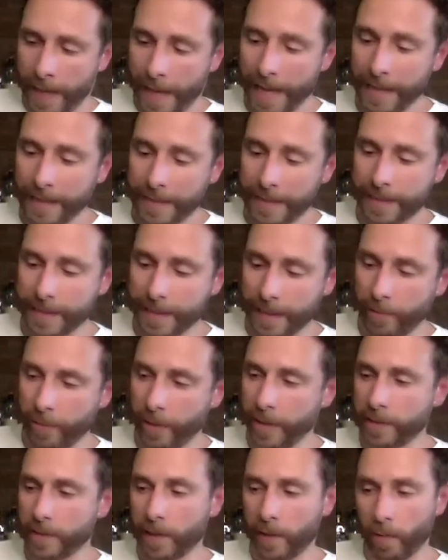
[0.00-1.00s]

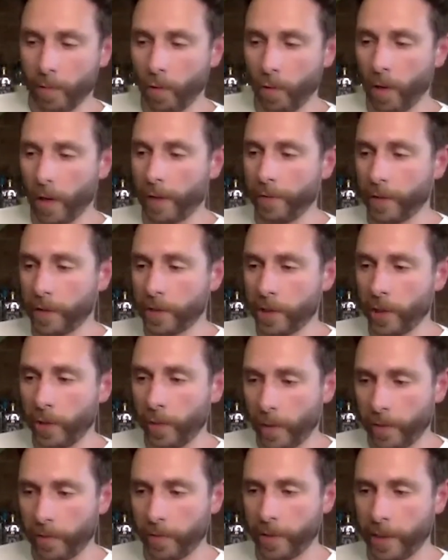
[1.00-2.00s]
that are all over
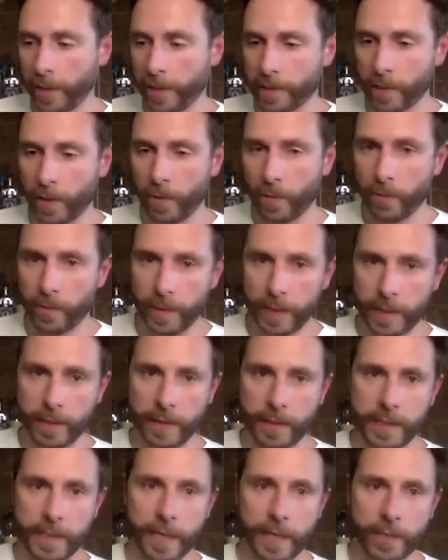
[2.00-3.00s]
200 years old in
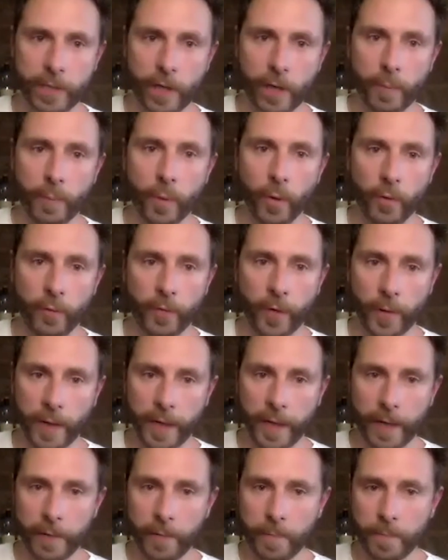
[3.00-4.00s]
the Diageo
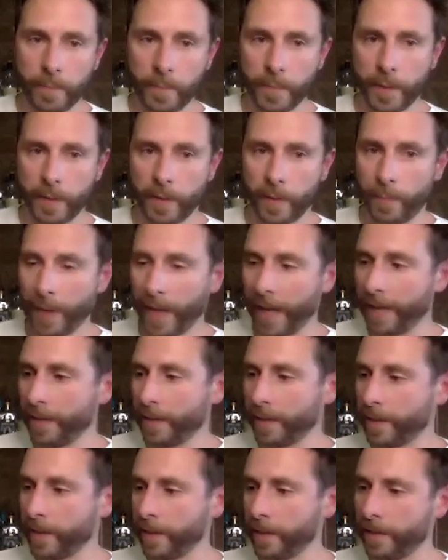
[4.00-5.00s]
portfolio. The
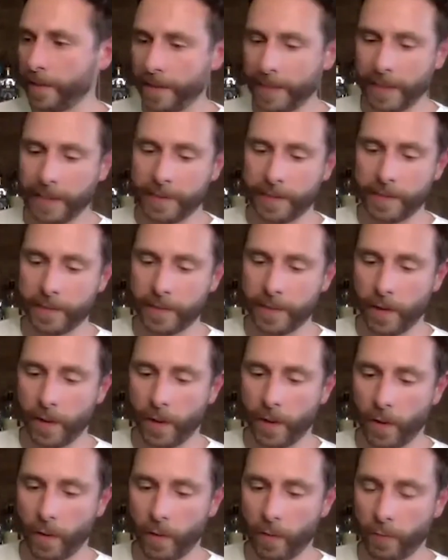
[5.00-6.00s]
blend consists
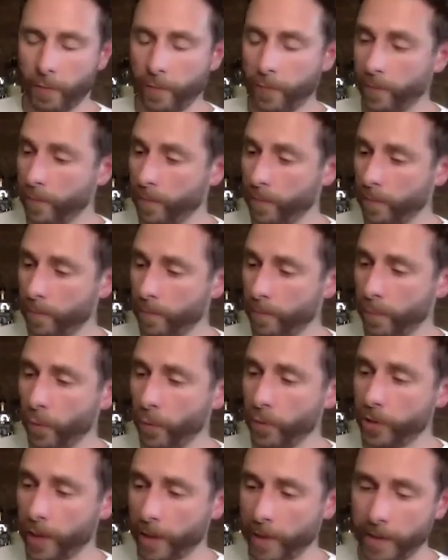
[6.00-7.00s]
of
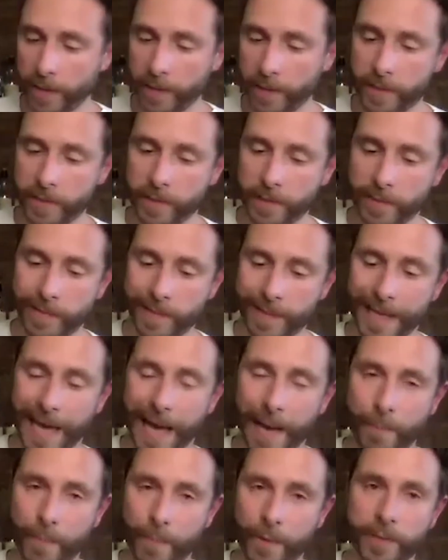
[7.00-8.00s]
Port Dundas,
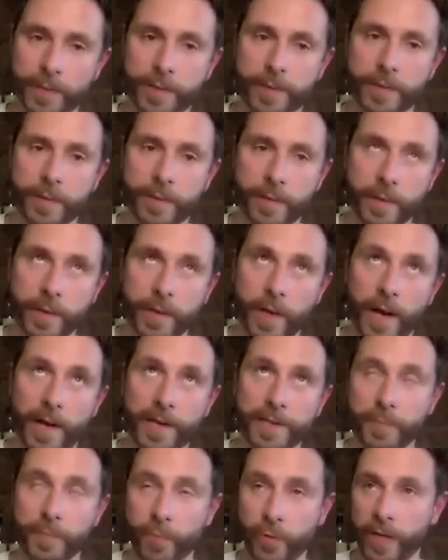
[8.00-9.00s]
Cambus,
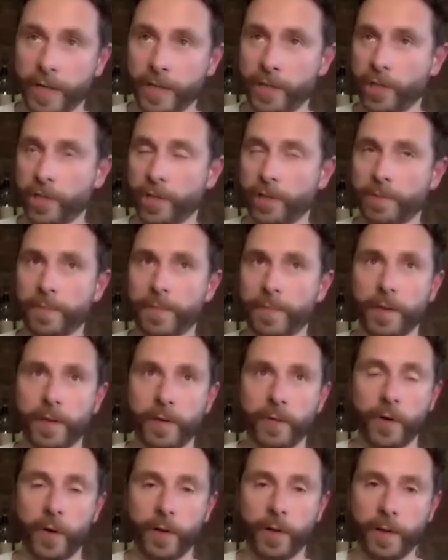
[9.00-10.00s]
Casbridge.
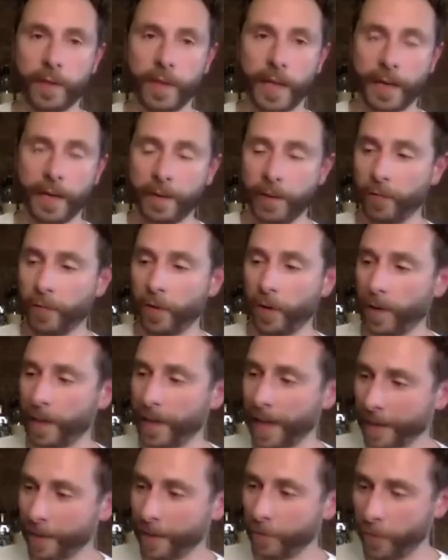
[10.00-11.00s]
You've got
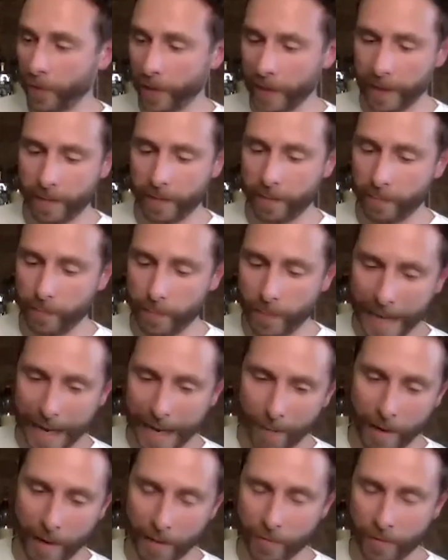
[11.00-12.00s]
Lagavulin,
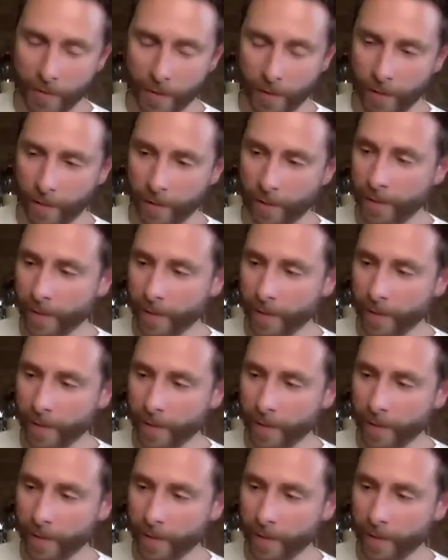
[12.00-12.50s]
Blair Athol,